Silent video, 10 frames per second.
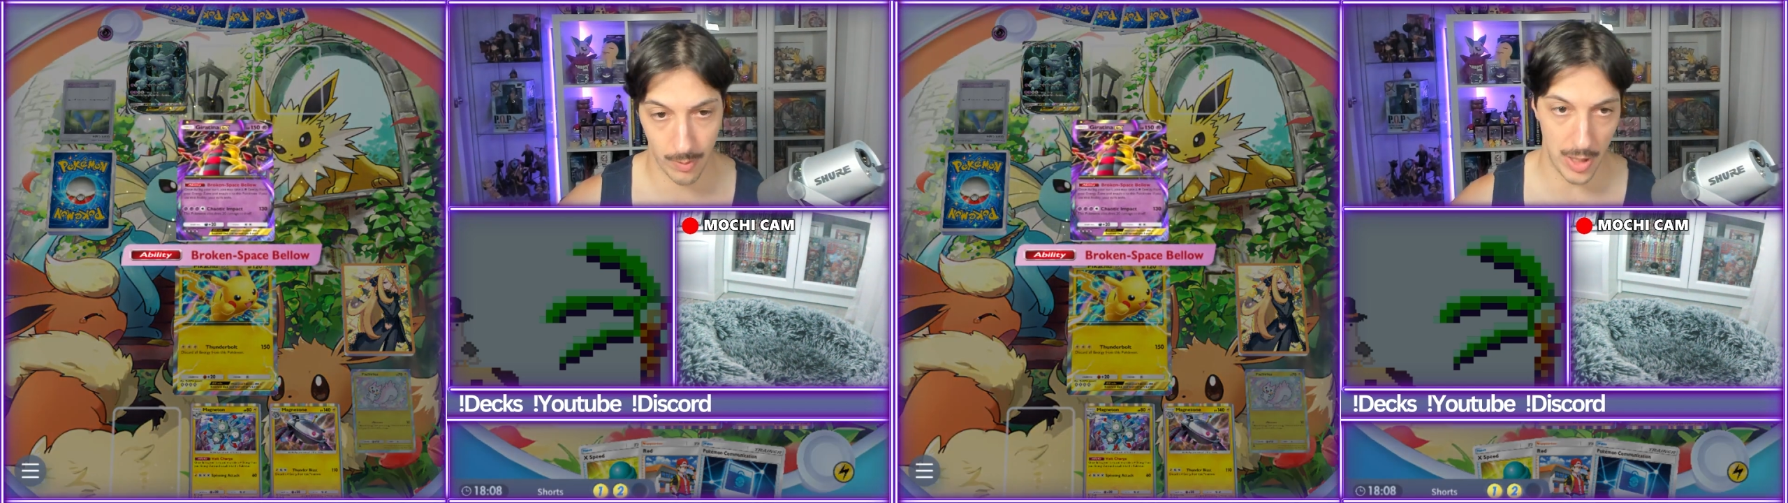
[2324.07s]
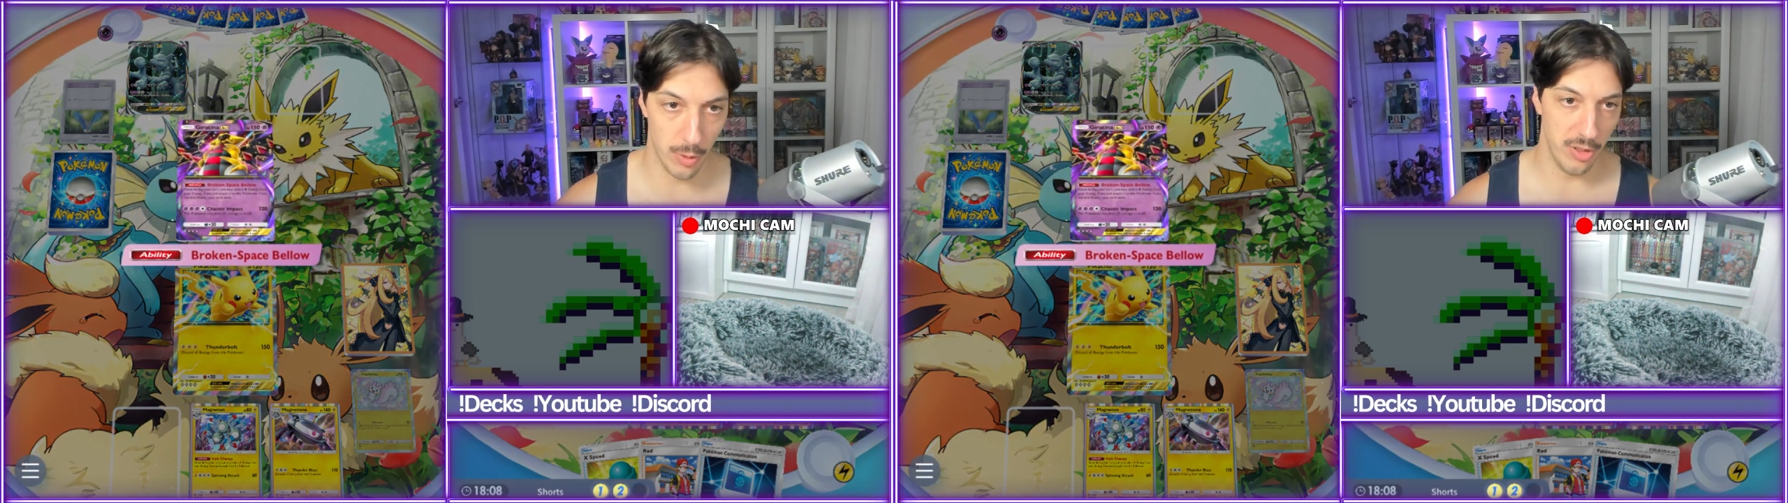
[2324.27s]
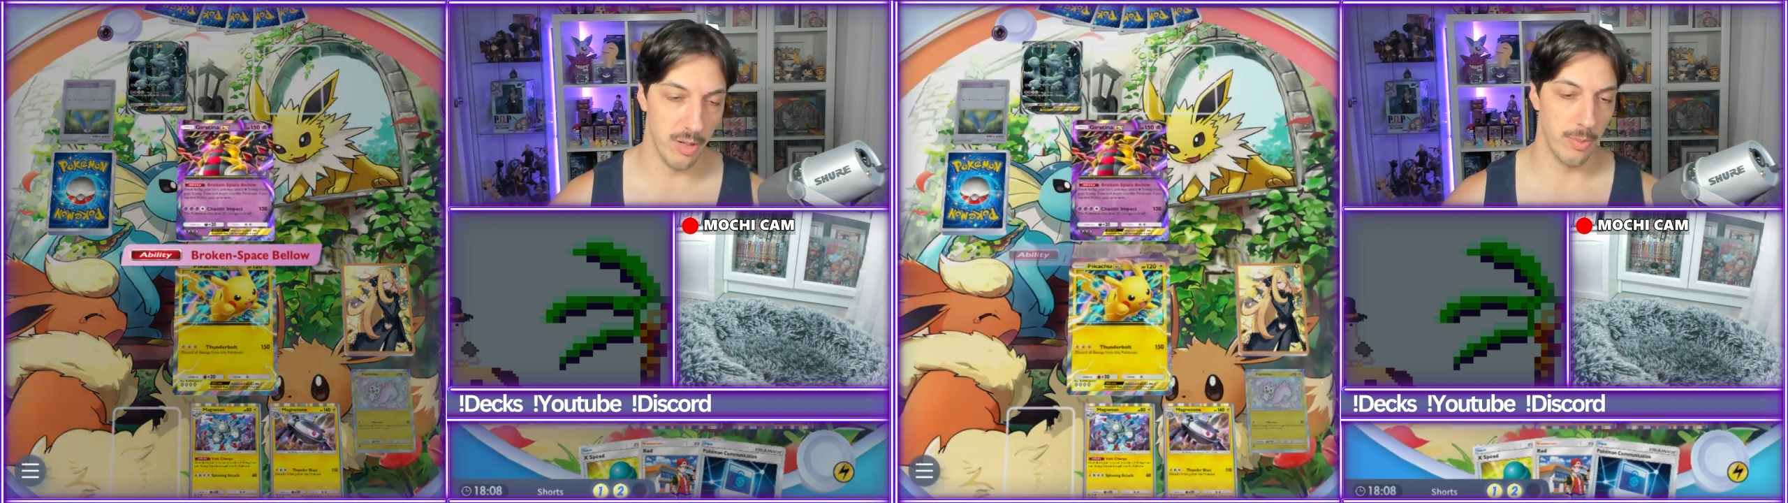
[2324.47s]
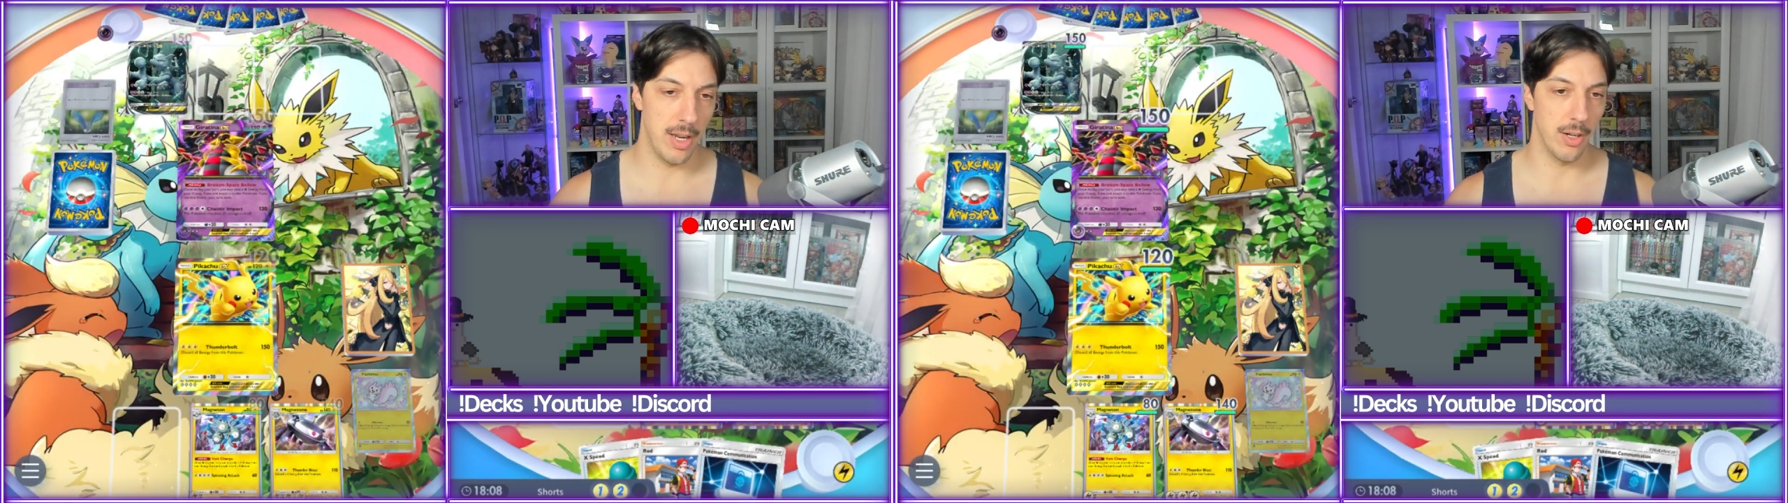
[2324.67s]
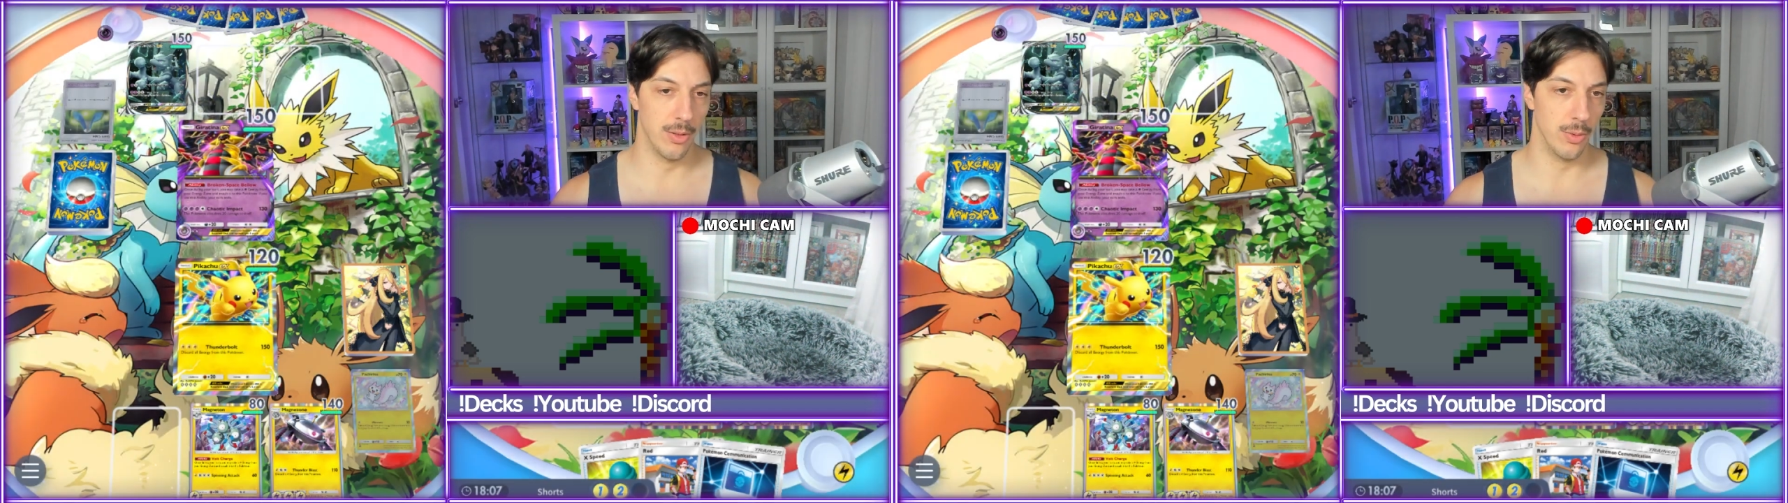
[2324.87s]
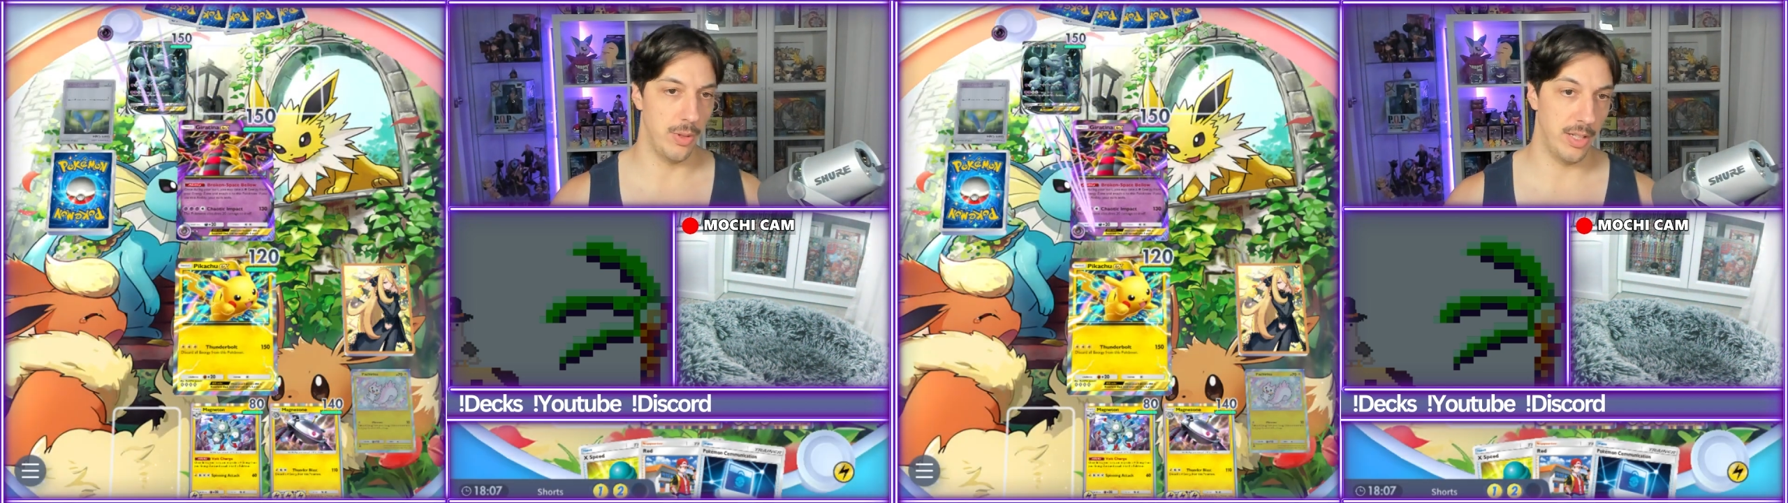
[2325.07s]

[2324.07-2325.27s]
If we draw Sabrina too,